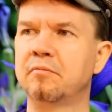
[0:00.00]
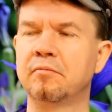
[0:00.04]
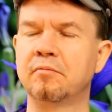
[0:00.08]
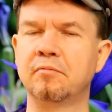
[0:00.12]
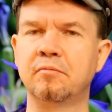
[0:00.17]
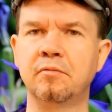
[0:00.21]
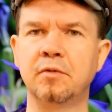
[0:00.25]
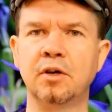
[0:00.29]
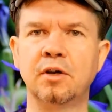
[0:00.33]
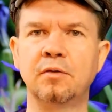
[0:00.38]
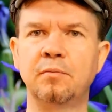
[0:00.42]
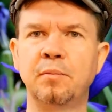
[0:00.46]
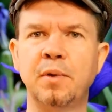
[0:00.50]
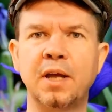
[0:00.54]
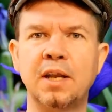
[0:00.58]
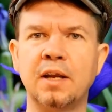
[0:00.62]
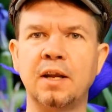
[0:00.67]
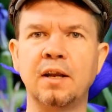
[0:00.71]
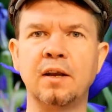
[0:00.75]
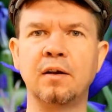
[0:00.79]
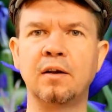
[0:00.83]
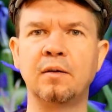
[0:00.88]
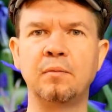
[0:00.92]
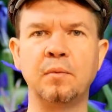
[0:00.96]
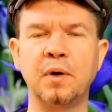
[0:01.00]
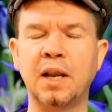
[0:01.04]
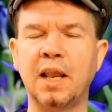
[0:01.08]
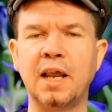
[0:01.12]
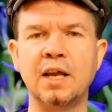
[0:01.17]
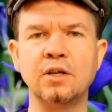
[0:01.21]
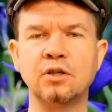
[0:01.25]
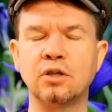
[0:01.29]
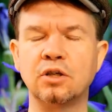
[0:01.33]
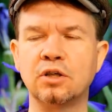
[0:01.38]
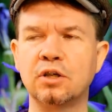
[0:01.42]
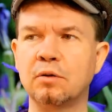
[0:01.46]
You've been in a
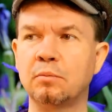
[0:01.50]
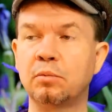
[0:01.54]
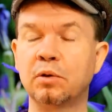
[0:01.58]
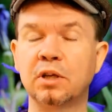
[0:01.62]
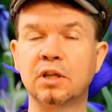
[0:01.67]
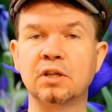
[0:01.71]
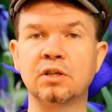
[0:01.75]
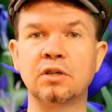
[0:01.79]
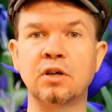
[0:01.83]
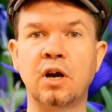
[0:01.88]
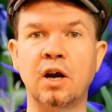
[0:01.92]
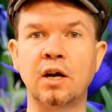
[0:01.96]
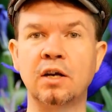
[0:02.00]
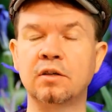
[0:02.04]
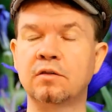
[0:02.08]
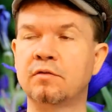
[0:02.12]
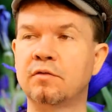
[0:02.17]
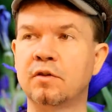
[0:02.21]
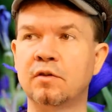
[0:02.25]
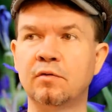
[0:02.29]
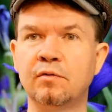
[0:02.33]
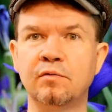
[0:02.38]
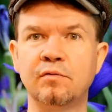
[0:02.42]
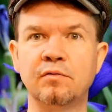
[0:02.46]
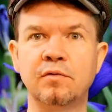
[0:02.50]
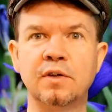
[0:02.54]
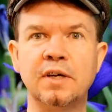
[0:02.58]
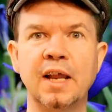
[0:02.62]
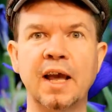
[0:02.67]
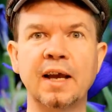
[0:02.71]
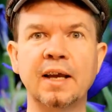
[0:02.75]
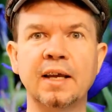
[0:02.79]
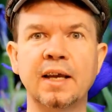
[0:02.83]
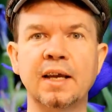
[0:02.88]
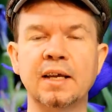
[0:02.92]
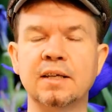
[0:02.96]
relationship with Lazaris for
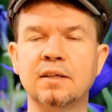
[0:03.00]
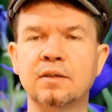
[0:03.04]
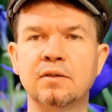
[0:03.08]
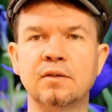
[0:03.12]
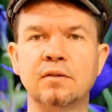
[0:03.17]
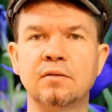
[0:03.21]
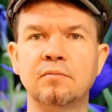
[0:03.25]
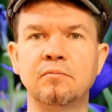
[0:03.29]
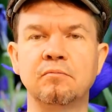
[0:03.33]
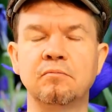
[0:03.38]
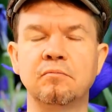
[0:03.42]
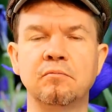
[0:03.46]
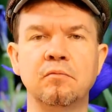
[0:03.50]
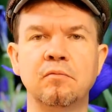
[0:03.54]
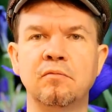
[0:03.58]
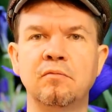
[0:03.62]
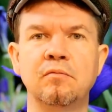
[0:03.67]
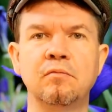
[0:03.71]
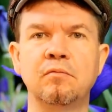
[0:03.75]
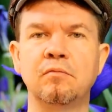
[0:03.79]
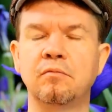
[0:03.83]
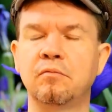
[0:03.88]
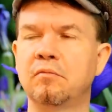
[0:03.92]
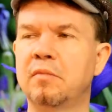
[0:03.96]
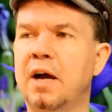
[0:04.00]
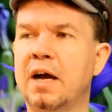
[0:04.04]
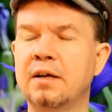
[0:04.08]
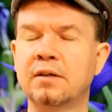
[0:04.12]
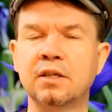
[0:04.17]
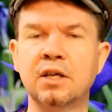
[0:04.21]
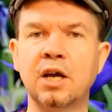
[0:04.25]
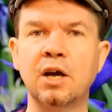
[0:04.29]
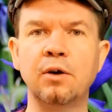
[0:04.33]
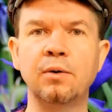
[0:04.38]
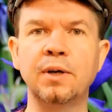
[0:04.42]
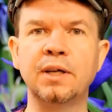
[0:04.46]
decades. How's
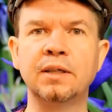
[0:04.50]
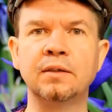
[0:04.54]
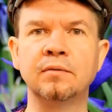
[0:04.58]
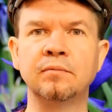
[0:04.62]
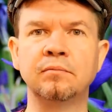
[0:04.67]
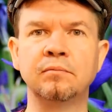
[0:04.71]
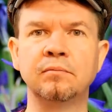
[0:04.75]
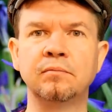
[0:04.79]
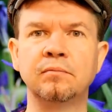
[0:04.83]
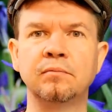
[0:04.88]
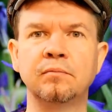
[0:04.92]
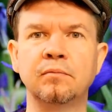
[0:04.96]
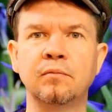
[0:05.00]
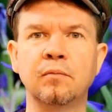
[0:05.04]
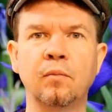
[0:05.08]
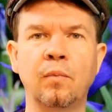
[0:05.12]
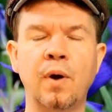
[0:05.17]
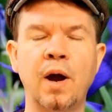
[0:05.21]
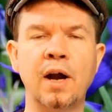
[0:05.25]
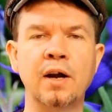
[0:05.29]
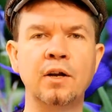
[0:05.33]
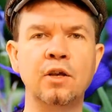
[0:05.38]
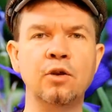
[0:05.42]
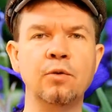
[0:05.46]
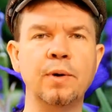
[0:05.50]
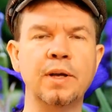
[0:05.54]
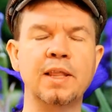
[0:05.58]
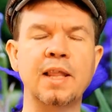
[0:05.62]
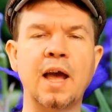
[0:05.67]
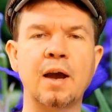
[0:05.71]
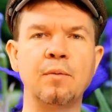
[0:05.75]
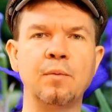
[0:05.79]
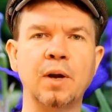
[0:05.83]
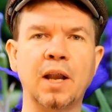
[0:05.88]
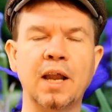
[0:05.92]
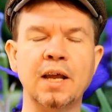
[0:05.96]
it going? Why are you in
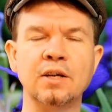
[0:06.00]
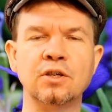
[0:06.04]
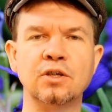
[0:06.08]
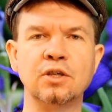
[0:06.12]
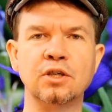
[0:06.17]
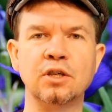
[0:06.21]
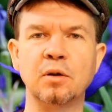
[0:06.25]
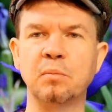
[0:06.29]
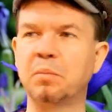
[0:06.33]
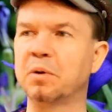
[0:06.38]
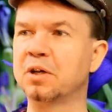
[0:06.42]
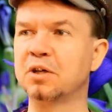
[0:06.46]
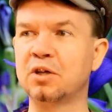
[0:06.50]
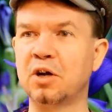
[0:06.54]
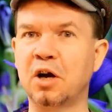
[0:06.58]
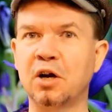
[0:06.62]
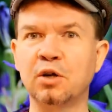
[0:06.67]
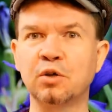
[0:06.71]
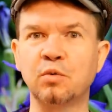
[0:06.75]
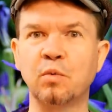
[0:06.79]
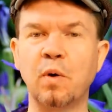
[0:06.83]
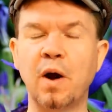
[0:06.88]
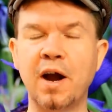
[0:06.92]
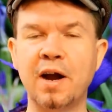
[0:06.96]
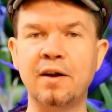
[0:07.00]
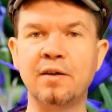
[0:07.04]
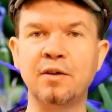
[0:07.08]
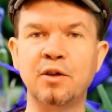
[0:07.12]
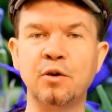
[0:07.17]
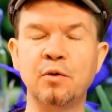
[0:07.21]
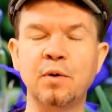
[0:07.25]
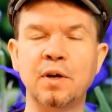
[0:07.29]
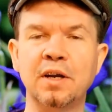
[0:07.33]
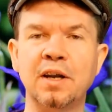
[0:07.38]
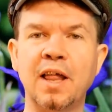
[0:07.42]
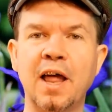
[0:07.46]
that relationship, Lazaris? Why are
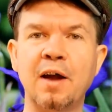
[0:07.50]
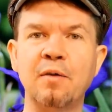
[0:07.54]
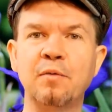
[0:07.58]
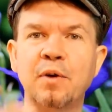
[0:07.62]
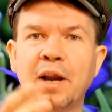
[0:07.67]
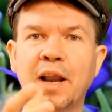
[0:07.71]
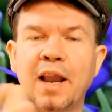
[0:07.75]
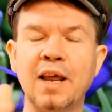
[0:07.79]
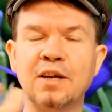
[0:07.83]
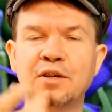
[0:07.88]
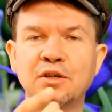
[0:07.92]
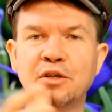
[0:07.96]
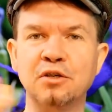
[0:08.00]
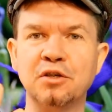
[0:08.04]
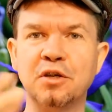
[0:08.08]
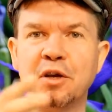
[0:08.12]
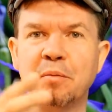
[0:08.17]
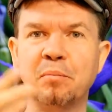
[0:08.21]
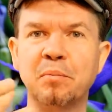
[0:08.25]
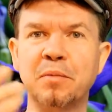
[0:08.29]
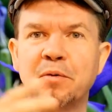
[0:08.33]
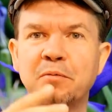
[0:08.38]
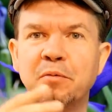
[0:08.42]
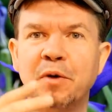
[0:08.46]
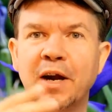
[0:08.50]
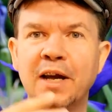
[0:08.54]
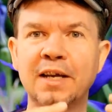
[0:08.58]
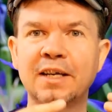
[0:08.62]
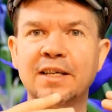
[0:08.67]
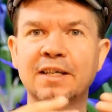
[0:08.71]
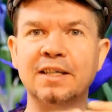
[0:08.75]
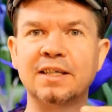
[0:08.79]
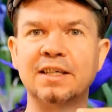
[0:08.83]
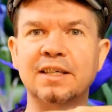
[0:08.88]
you in that relationship, right?